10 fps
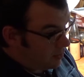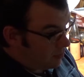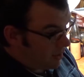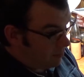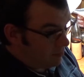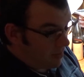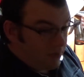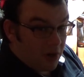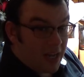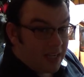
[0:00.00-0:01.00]
well, if
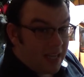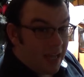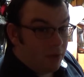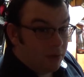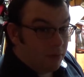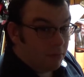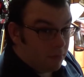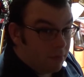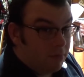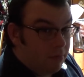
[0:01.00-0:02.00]
you're not counting
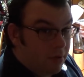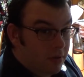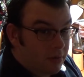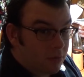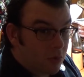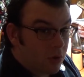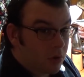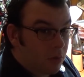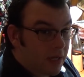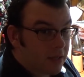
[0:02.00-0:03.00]
real
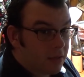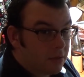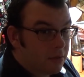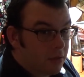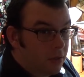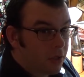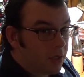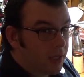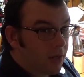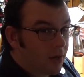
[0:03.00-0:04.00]
quick, you
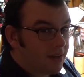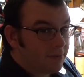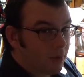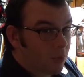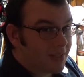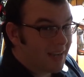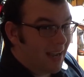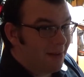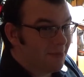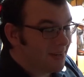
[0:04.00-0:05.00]
could get off on what
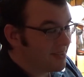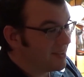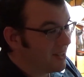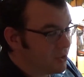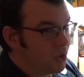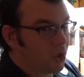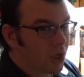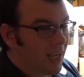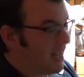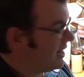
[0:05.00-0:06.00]
time it is unless you
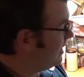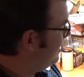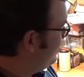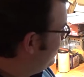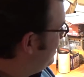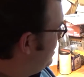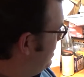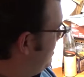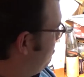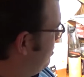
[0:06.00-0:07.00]
look at it.
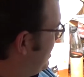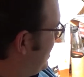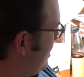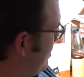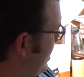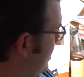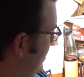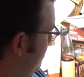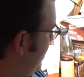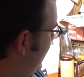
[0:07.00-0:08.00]
But anyway,
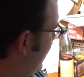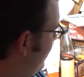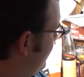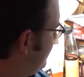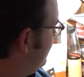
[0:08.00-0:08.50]
but nah, this